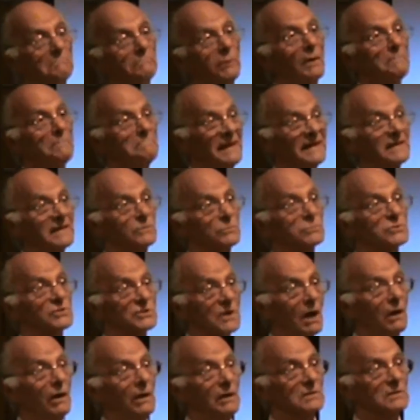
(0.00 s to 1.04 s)
by medical
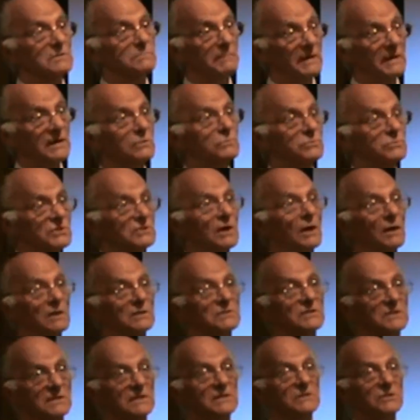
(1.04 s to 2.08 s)
science. Medical
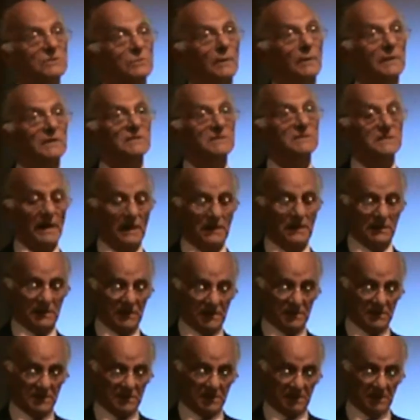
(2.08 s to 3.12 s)
science needs to understand
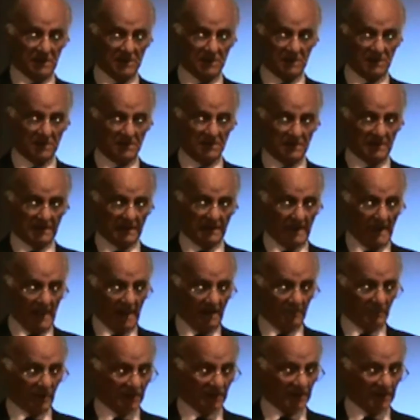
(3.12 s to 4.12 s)
these things.